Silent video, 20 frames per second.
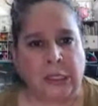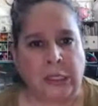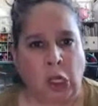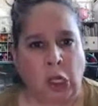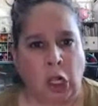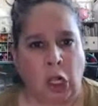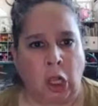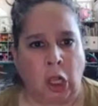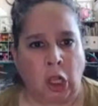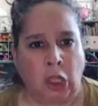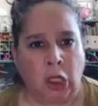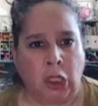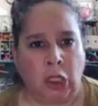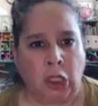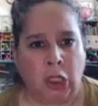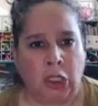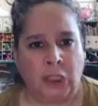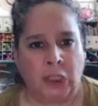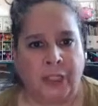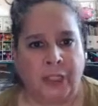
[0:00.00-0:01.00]

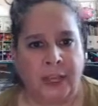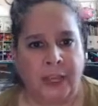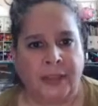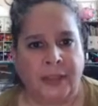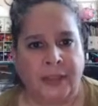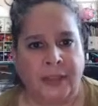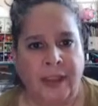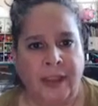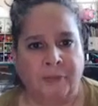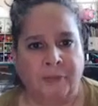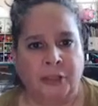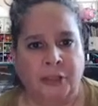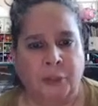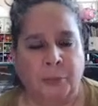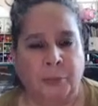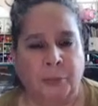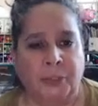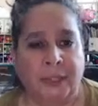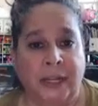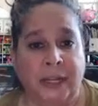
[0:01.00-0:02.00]
$18 and the
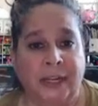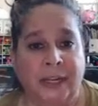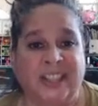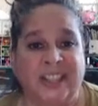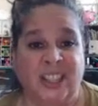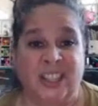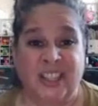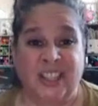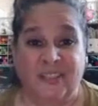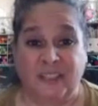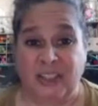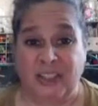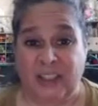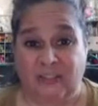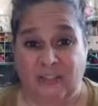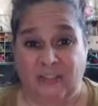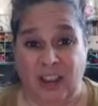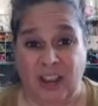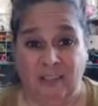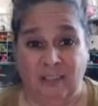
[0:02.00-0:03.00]
average percentage is
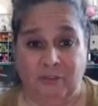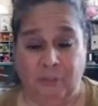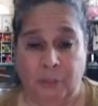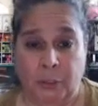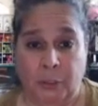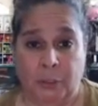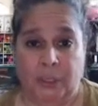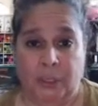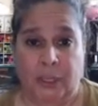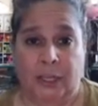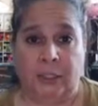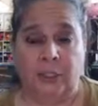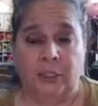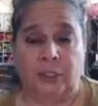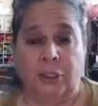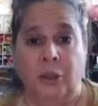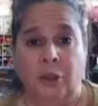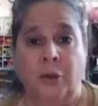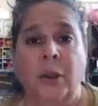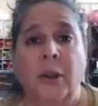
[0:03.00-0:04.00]
75%.
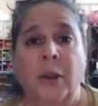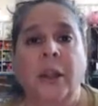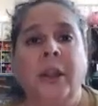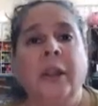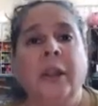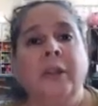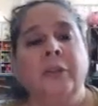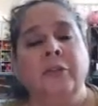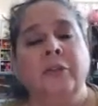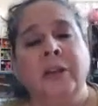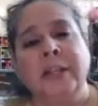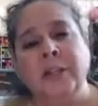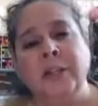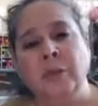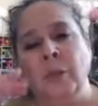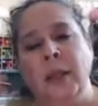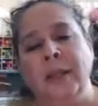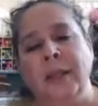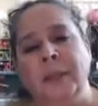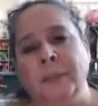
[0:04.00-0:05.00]
So the reason
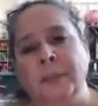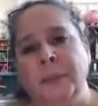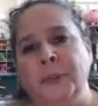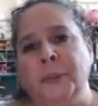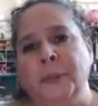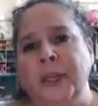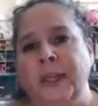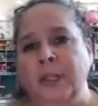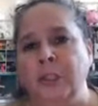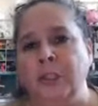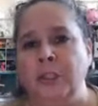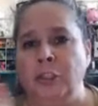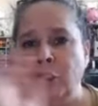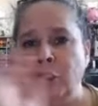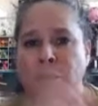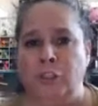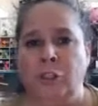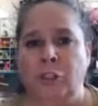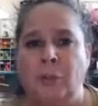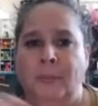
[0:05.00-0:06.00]
why the percentages
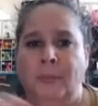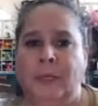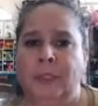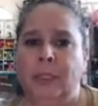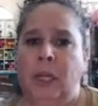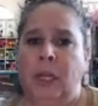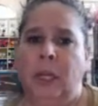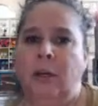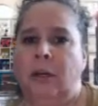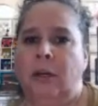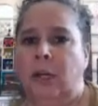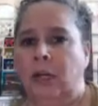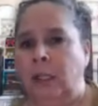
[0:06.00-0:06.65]
are so much higher